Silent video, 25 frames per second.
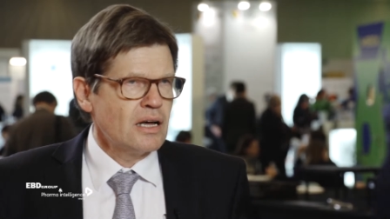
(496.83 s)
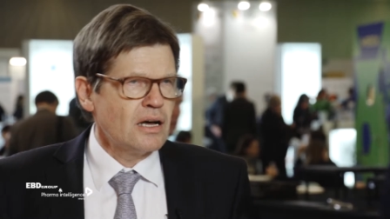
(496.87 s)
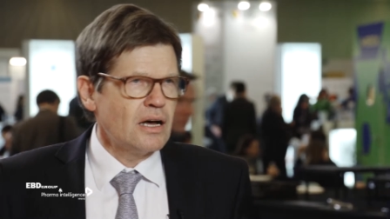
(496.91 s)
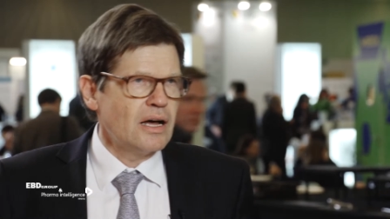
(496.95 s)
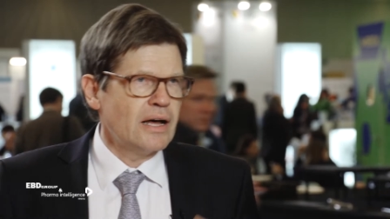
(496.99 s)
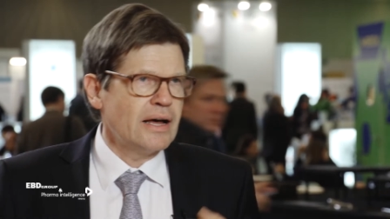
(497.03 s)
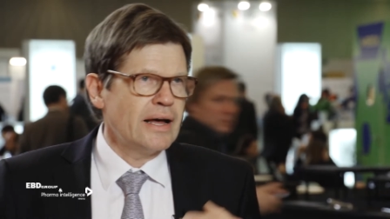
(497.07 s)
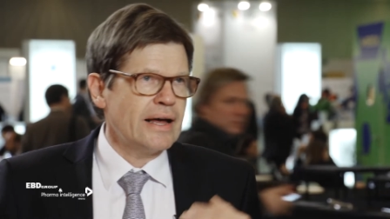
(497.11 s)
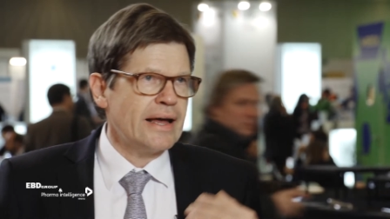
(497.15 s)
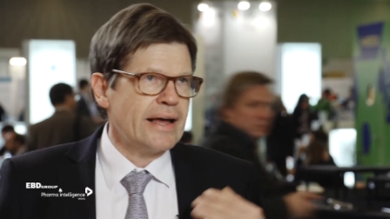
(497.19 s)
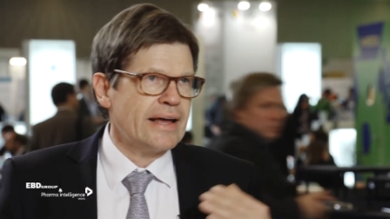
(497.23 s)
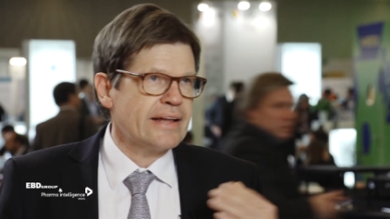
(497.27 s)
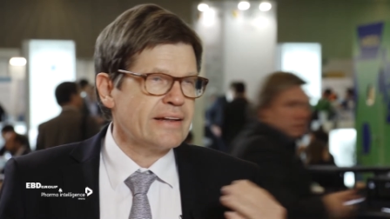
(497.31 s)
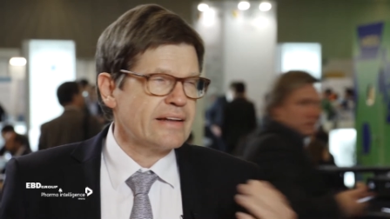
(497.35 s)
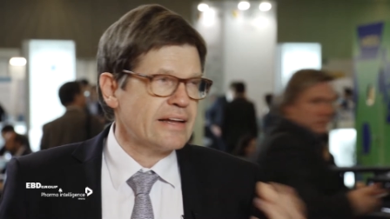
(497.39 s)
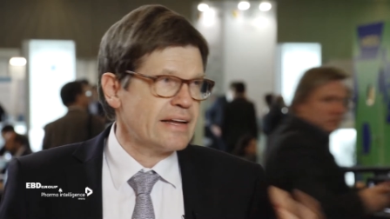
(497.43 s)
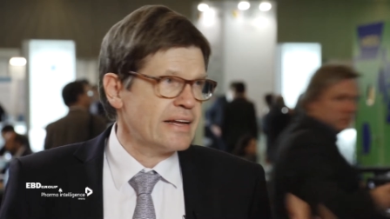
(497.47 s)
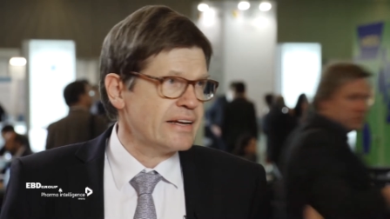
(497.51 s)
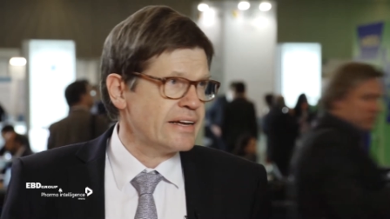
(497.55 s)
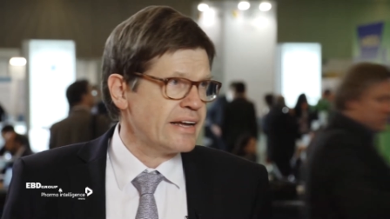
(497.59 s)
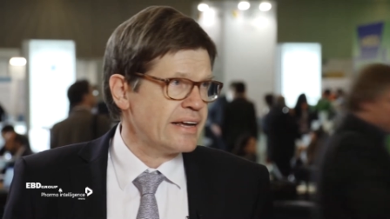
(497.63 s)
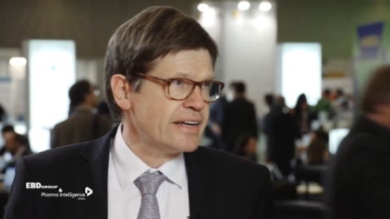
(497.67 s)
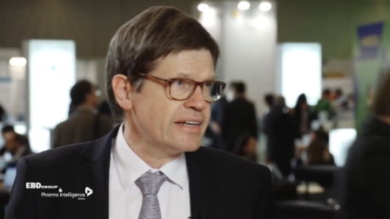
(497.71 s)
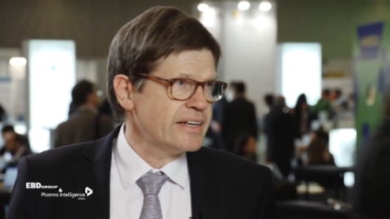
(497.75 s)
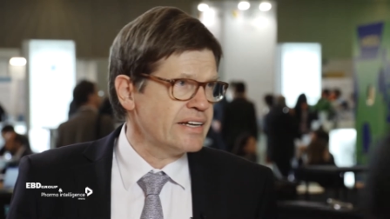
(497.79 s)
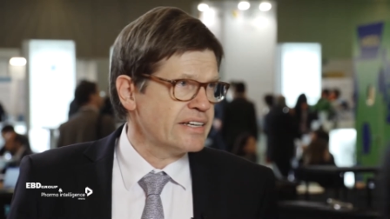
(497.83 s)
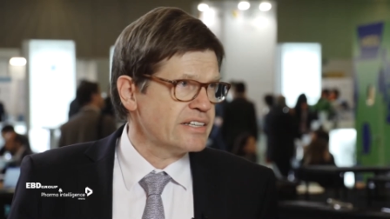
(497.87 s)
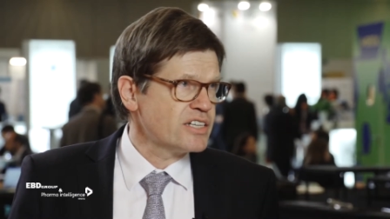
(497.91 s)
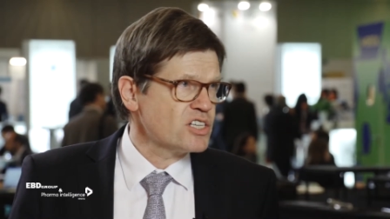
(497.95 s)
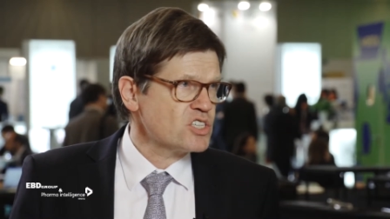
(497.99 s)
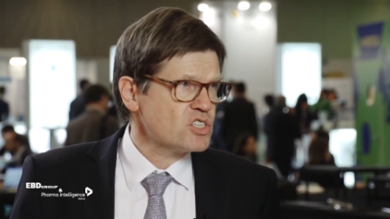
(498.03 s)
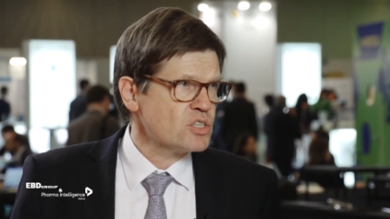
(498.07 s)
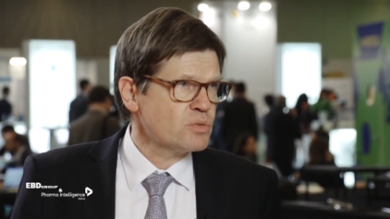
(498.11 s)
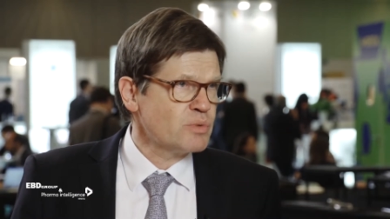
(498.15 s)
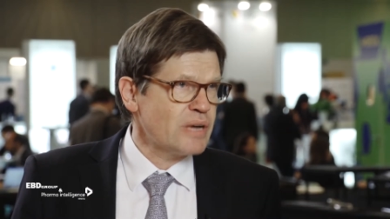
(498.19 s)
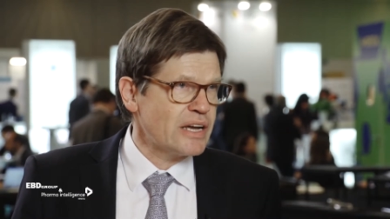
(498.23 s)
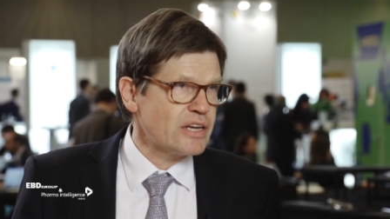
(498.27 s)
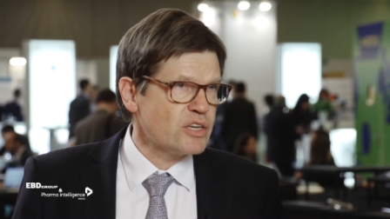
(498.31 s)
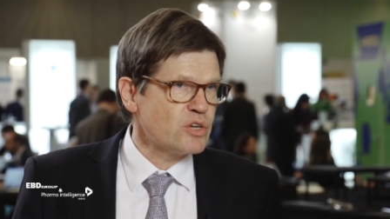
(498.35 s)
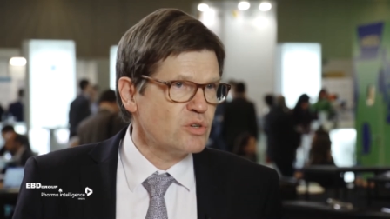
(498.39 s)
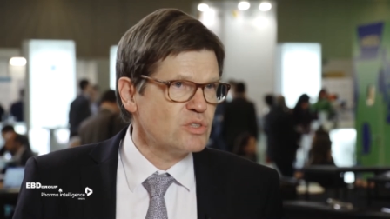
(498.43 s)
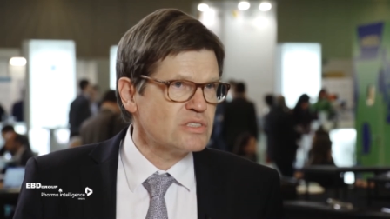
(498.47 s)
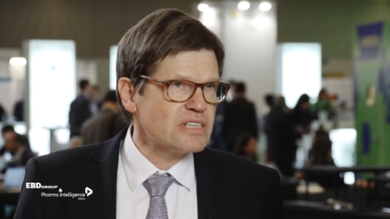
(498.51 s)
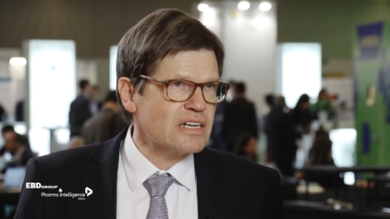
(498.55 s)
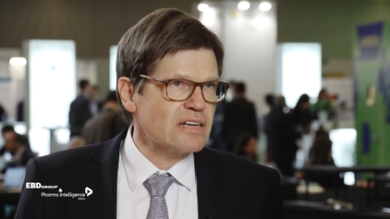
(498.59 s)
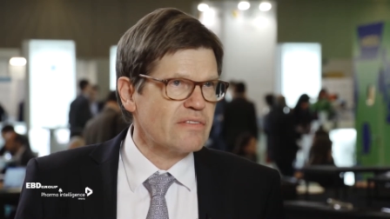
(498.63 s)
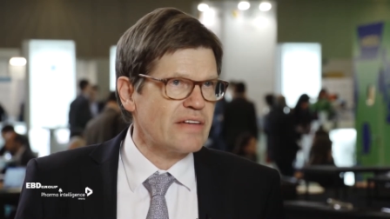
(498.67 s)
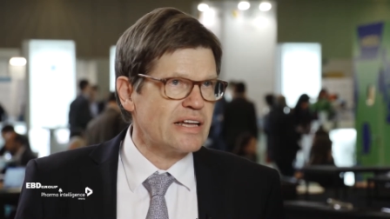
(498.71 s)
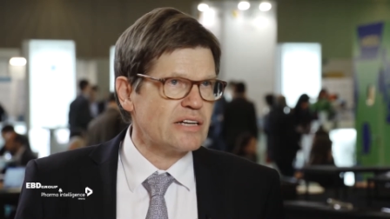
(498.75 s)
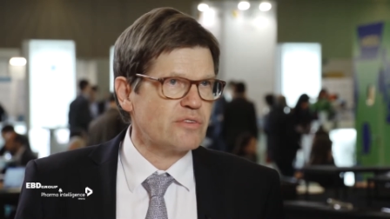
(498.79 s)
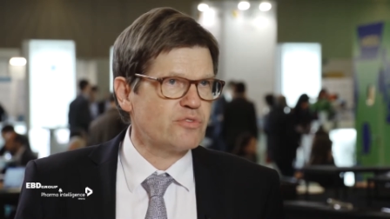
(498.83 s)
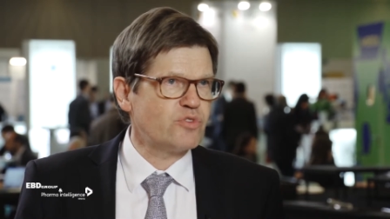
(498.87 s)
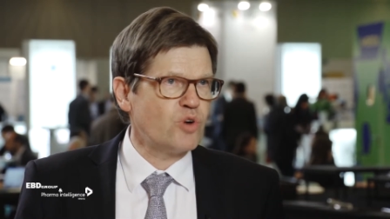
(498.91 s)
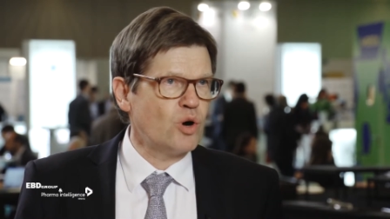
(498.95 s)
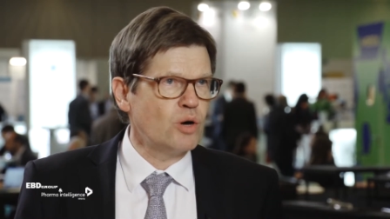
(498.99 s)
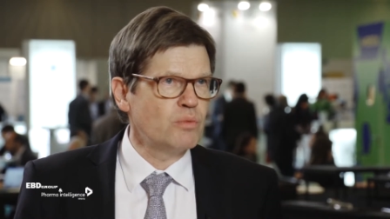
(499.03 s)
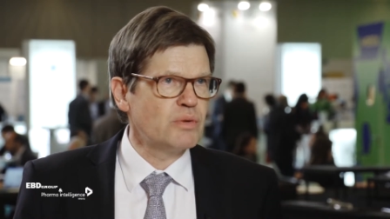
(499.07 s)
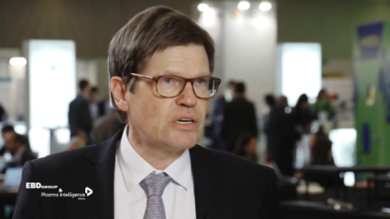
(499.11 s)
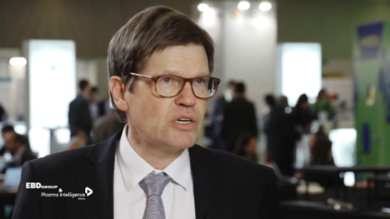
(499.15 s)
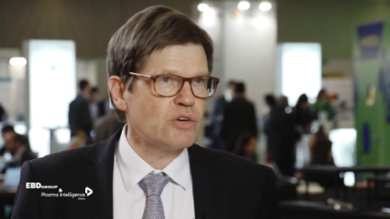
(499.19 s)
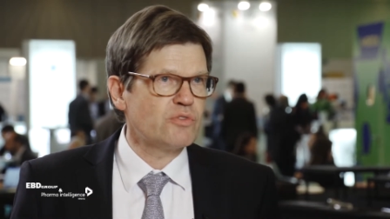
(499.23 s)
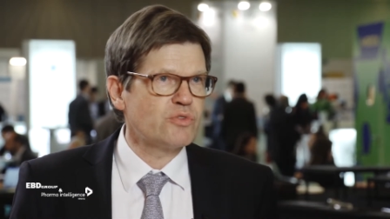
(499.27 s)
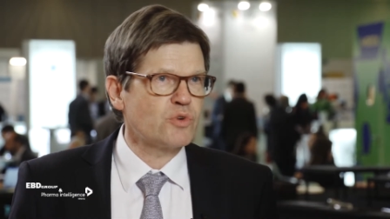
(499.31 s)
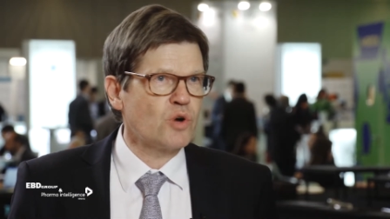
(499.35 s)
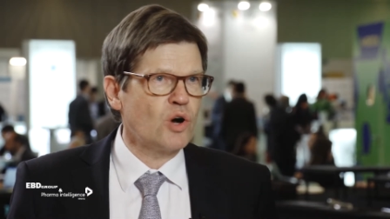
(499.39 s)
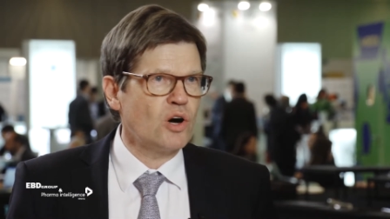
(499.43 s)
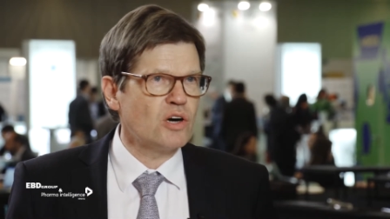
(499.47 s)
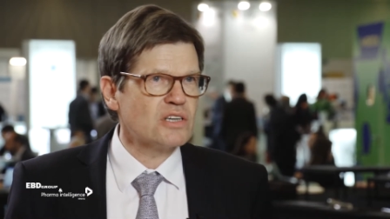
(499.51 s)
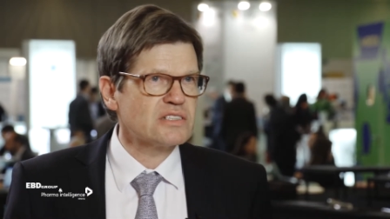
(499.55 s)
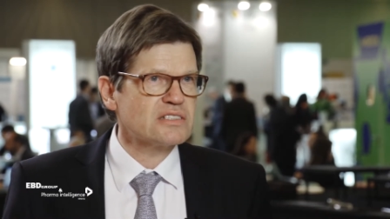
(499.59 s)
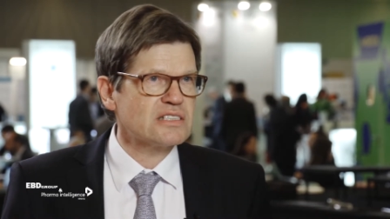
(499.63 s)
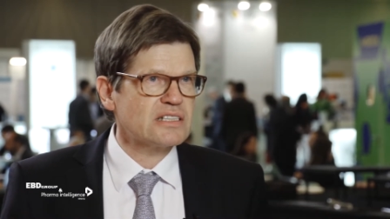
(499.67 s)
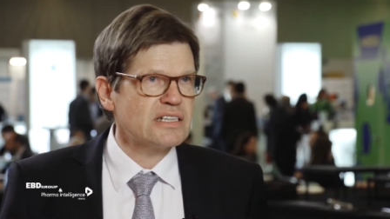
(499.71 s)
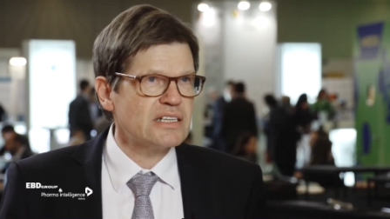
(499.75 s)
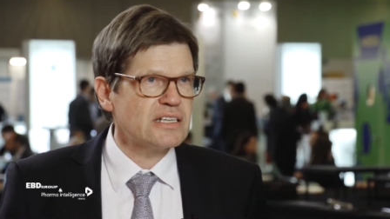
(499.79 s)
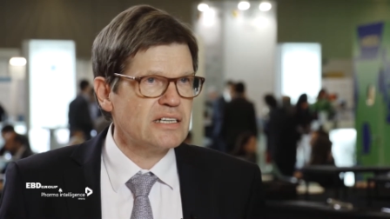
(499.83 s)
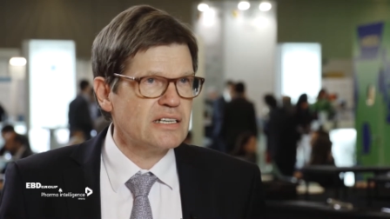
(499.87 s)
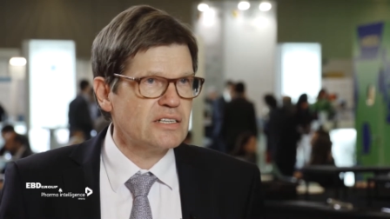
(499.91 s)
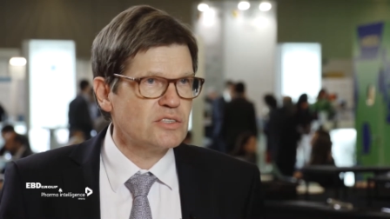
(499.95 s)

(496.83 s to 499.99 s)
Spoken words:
And in addition, we are using that format, of course,